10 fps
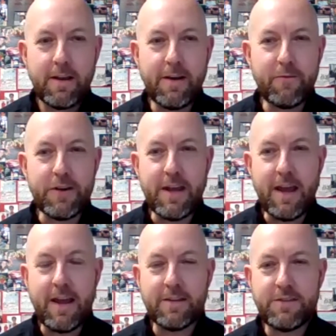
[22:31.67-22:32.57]
Every
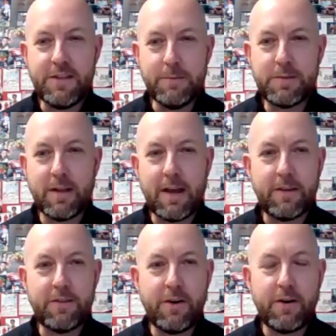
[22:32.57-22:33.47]
day it seems
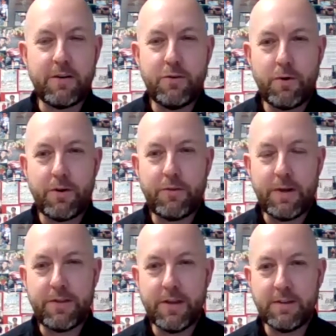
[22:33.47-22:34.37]
like there are two or
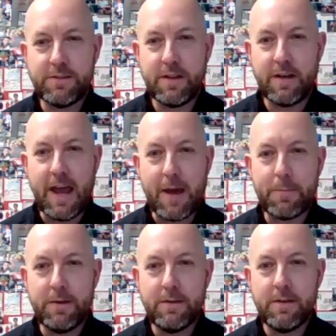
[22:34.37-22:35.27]
three things that
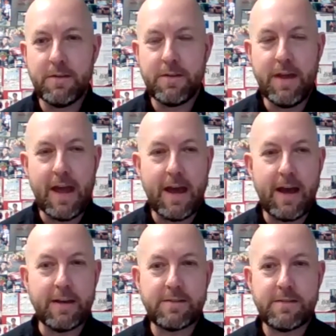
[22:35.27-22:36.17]
happen
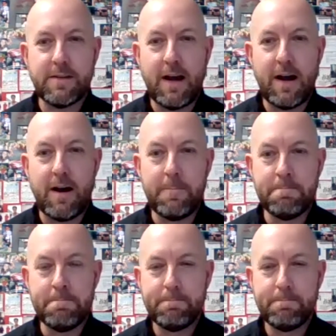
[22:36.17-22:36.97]
that um,